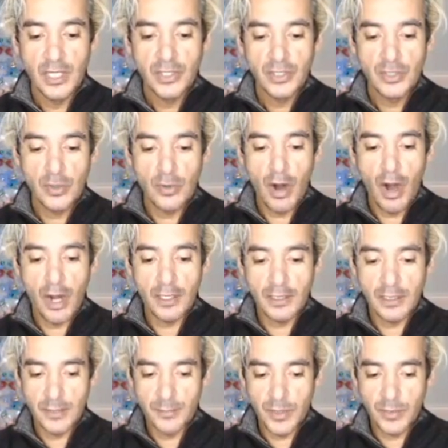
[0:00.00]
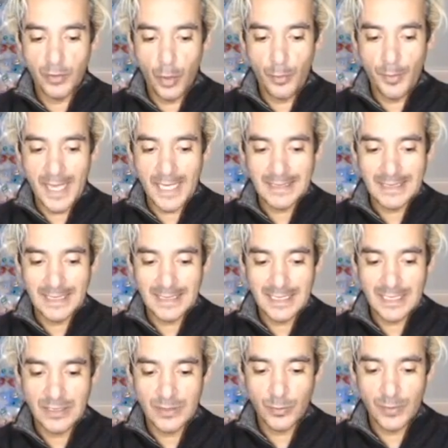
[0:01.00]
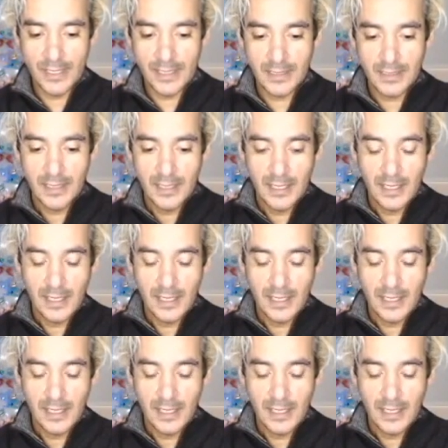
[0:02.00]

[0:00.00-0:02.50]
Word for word: You are going to be romantic this week.